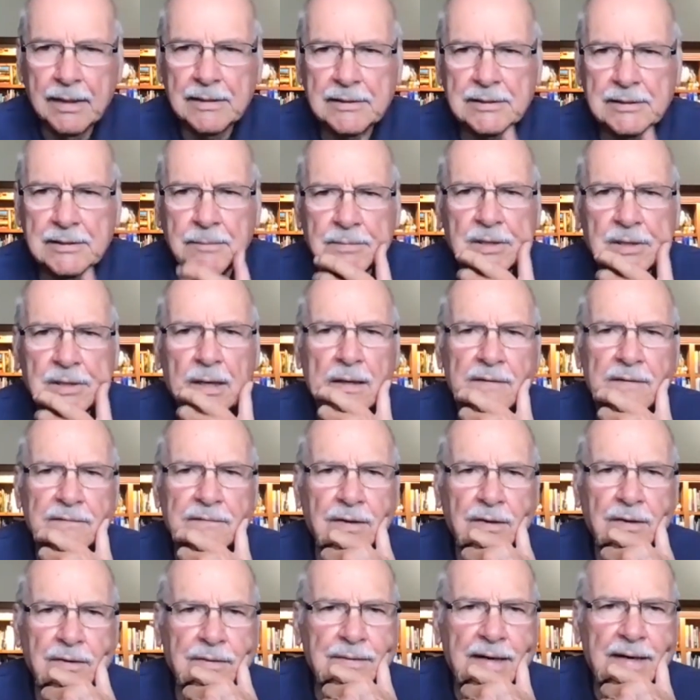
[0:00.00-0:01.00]
some color
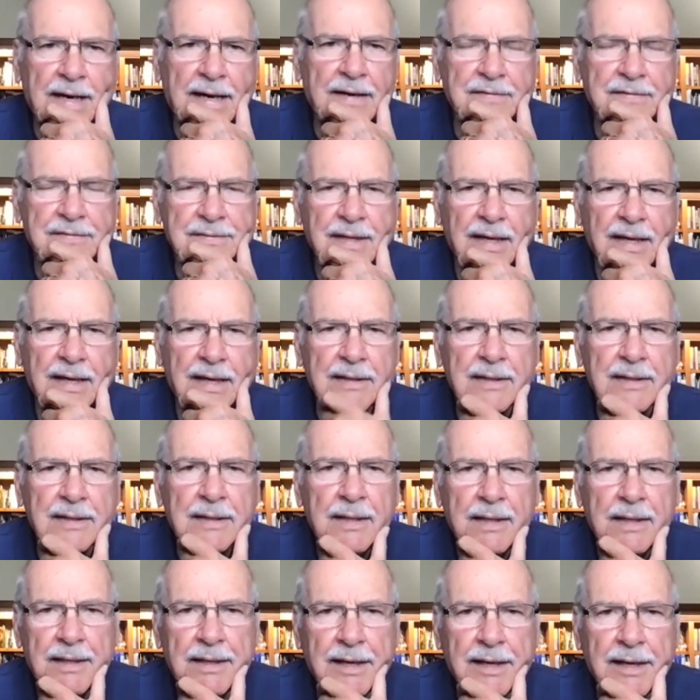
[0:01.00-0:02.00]
photographs that
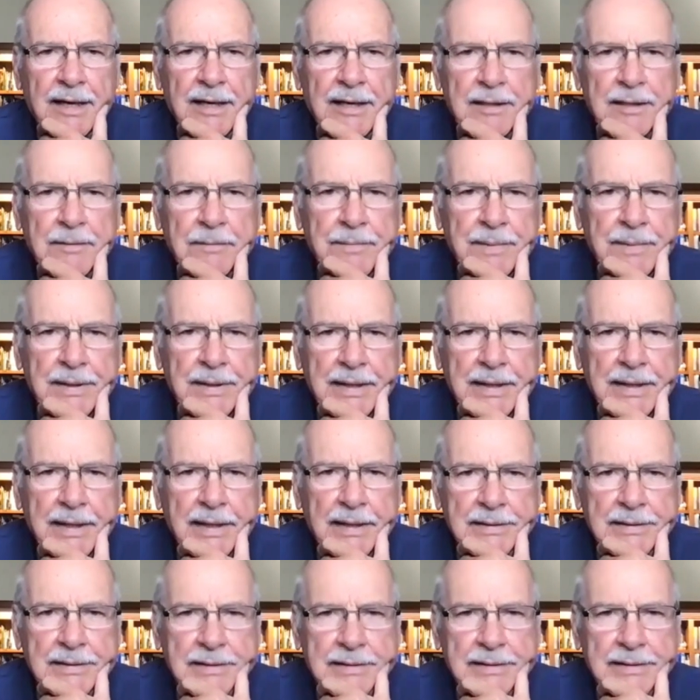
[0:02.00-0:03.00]
I
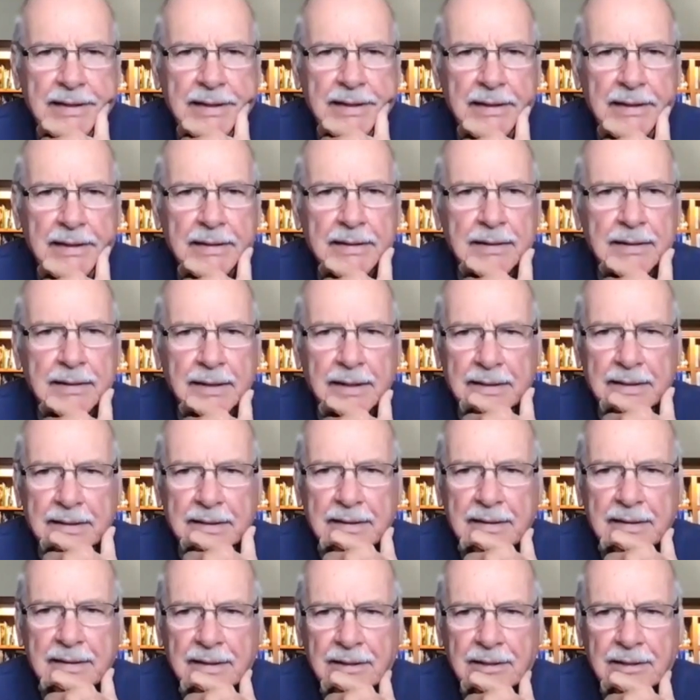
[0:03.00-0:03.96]
began to take, and